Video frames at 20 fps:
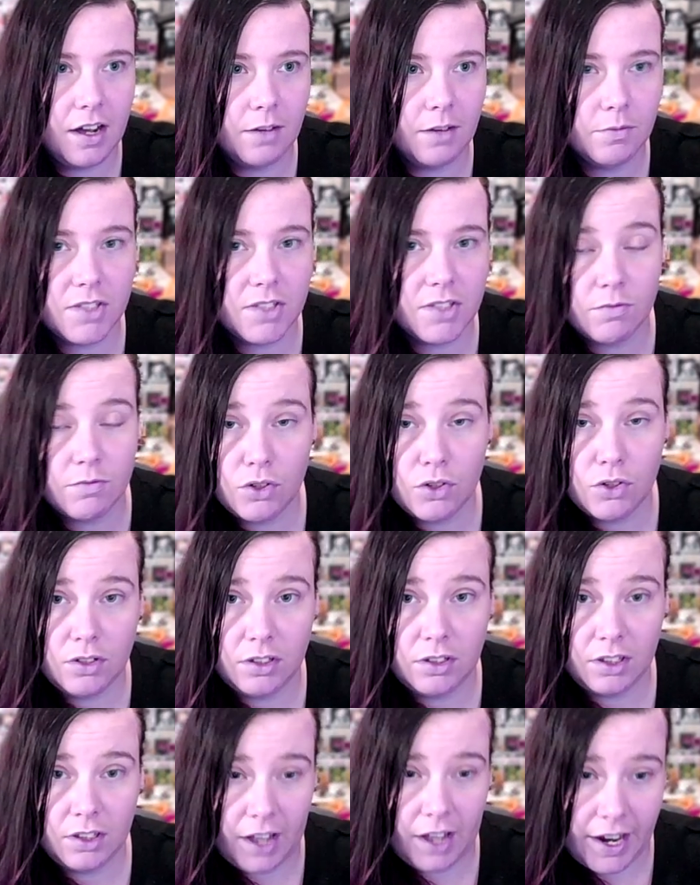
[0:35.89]
some good
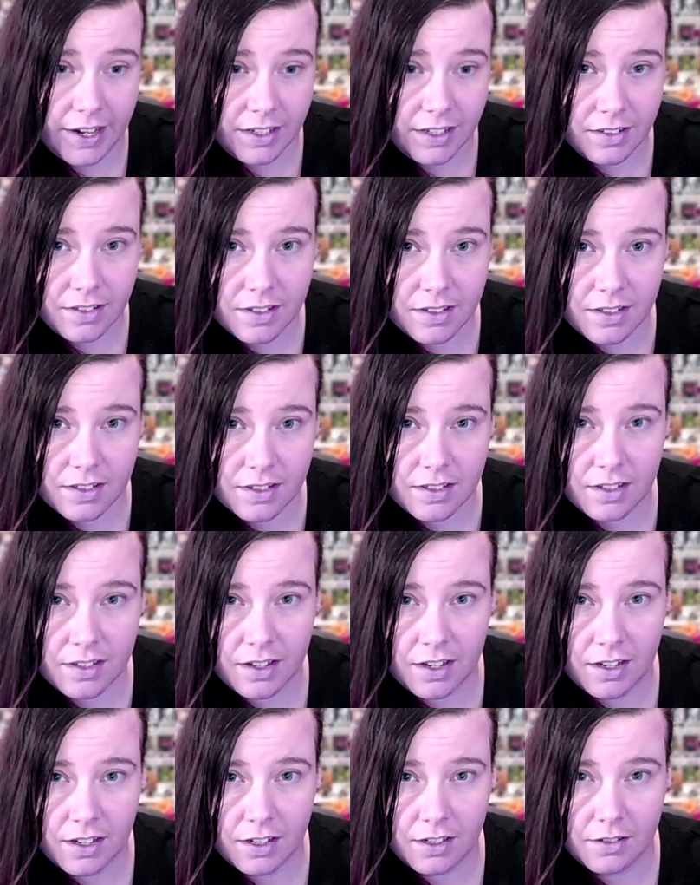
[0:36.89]
lights,
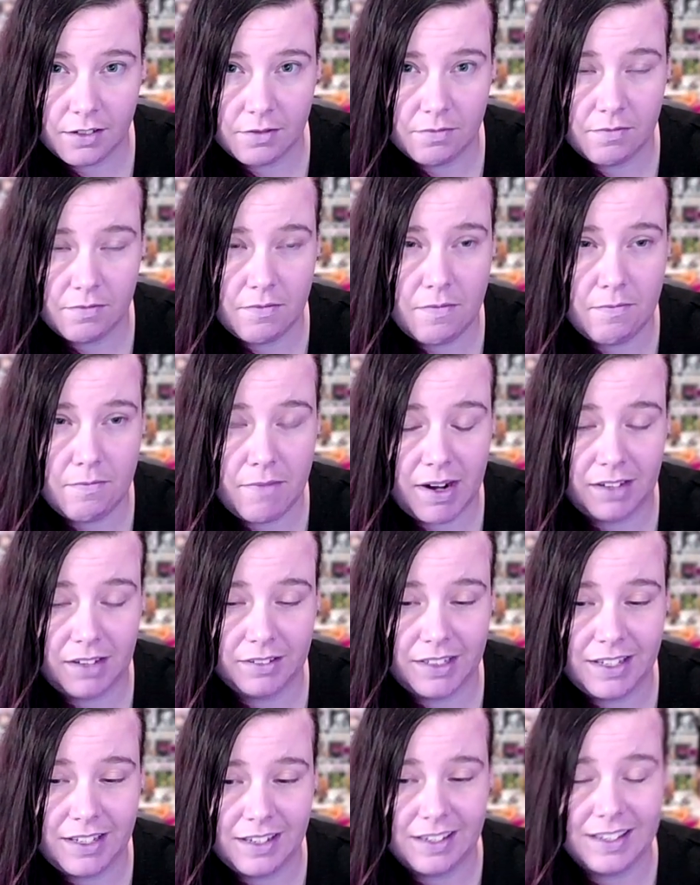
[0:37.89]

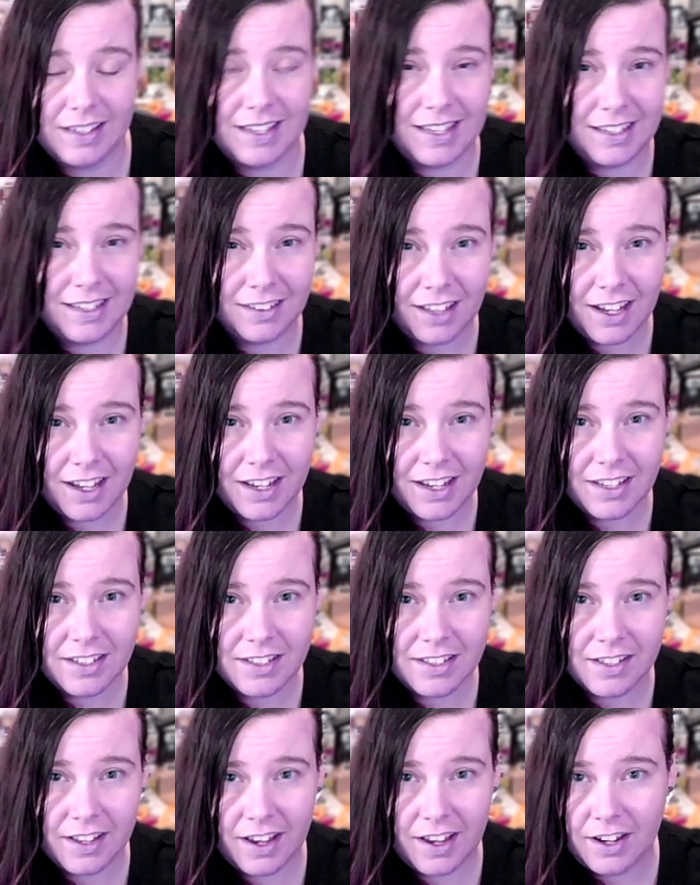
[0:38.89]
mainly key lights,
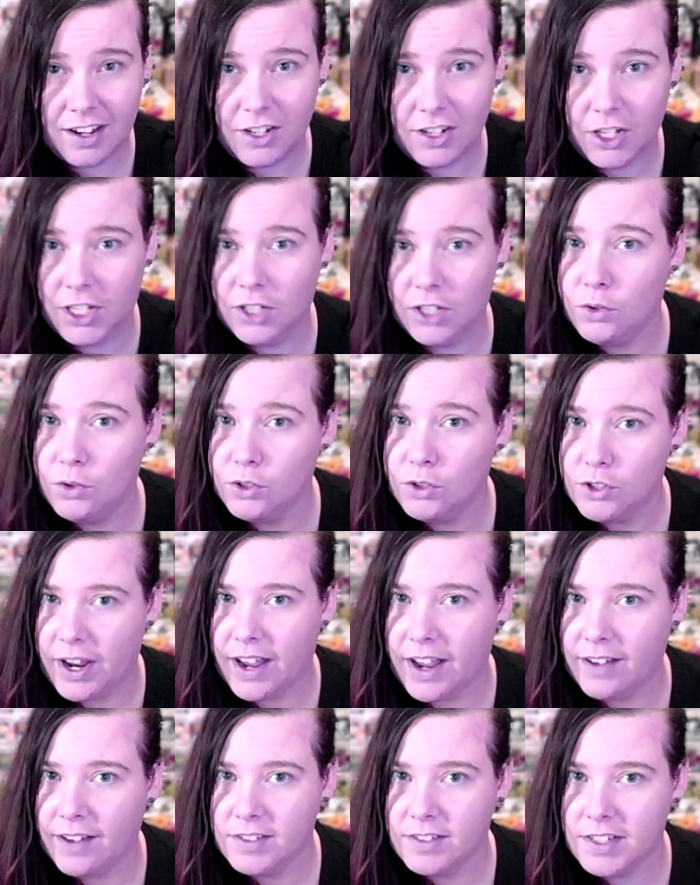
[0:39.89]
and you can also
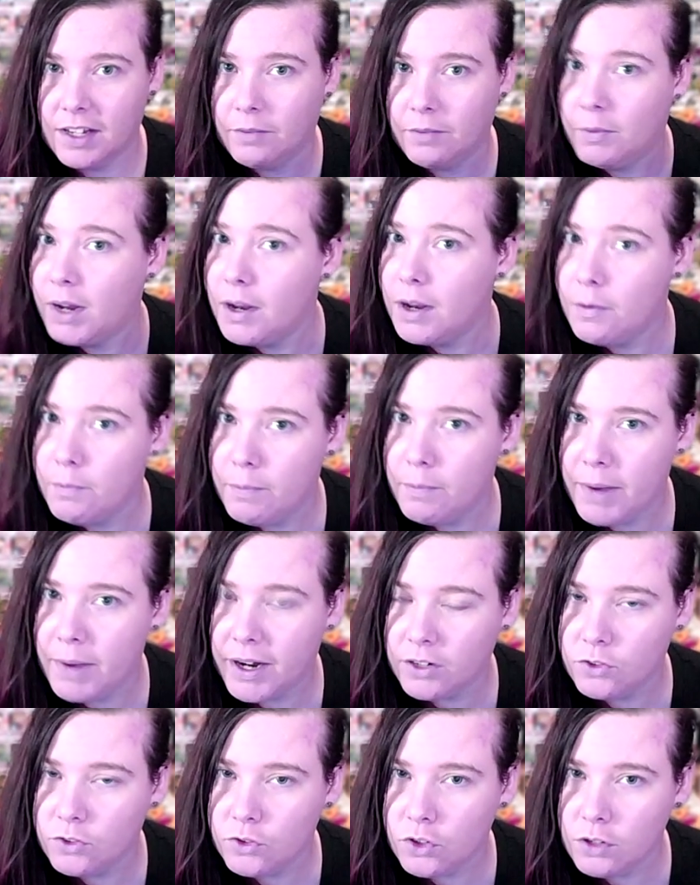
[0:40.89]
have some
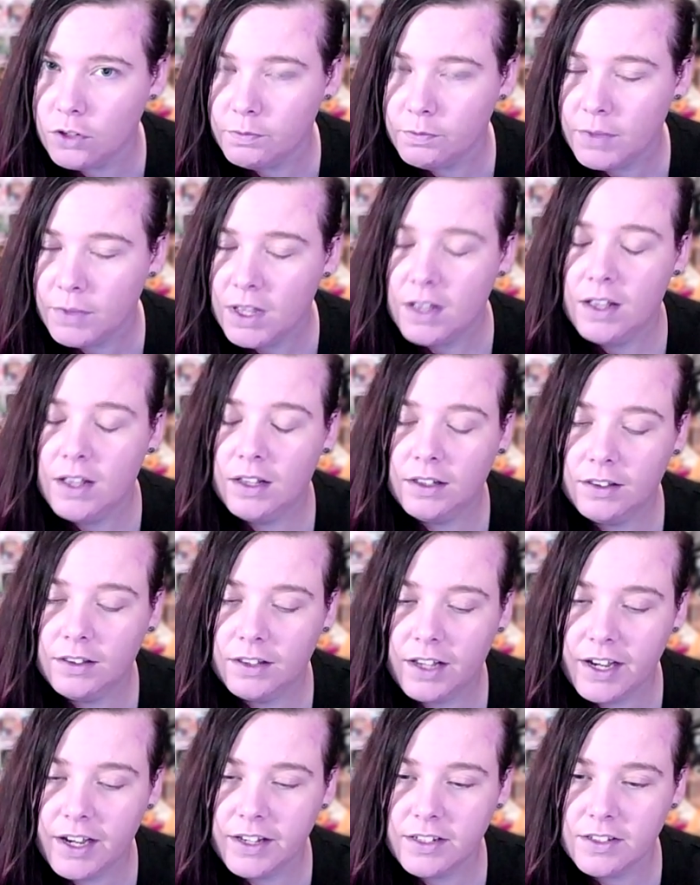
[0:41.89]
backdrop
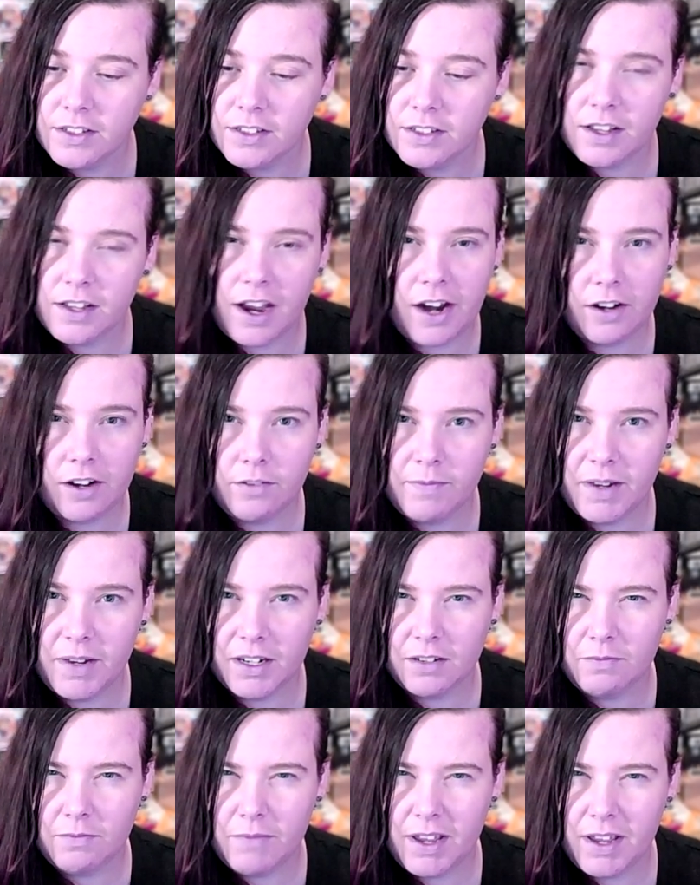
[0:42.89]
lights. I
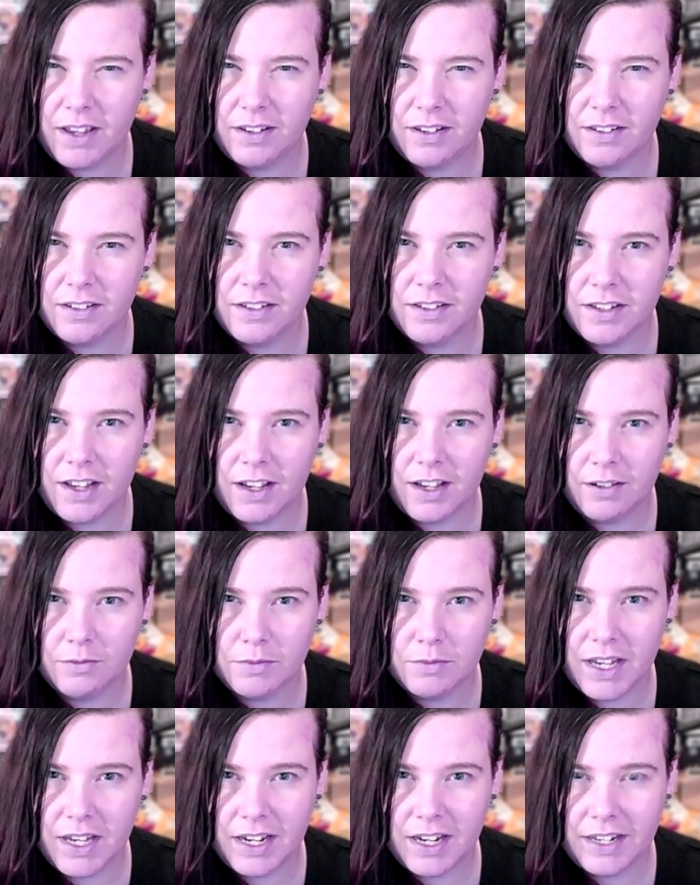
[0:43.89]
recommend
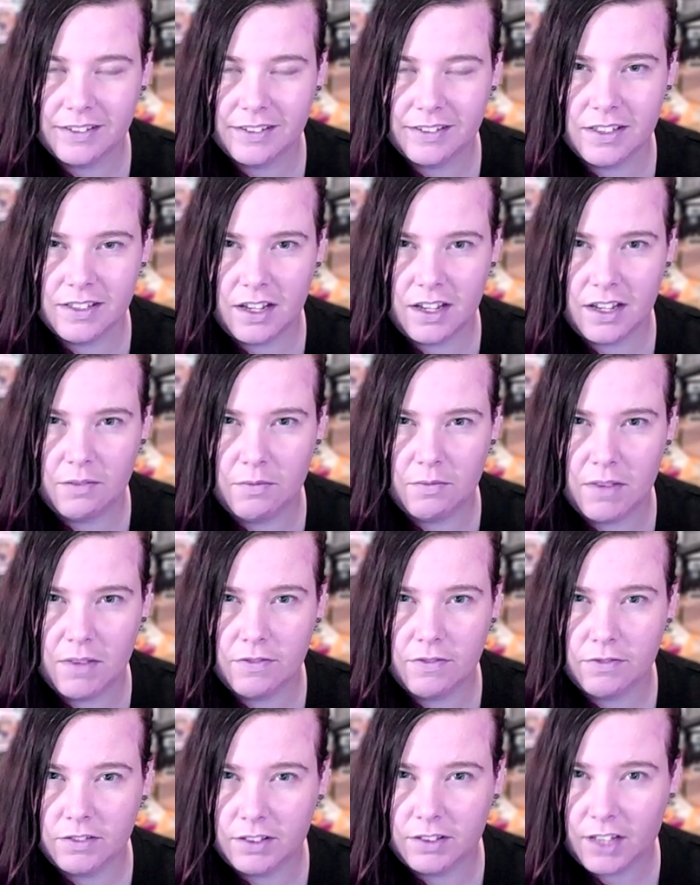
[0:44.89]
getting some
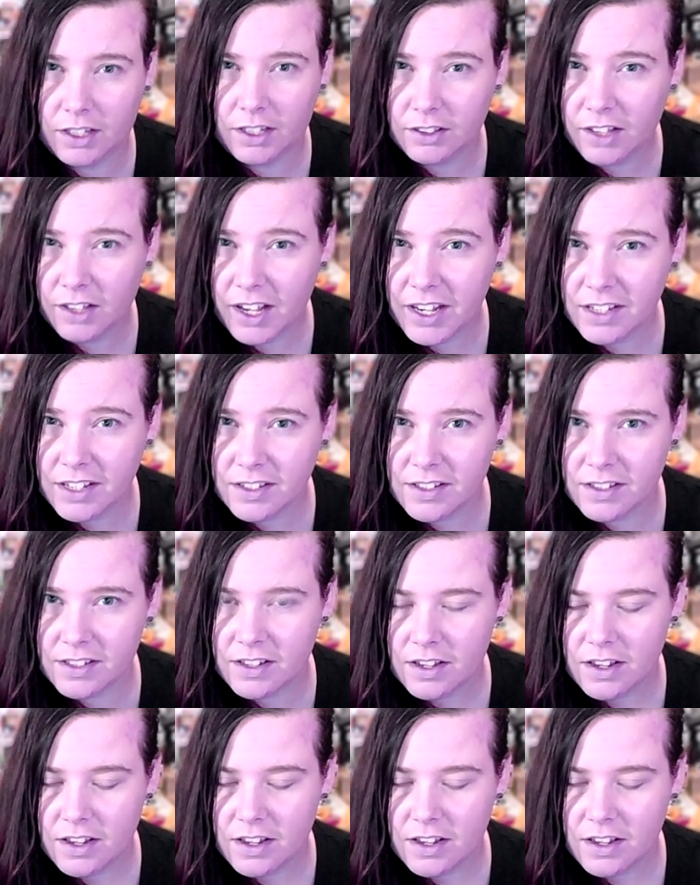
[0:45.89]
floodlights.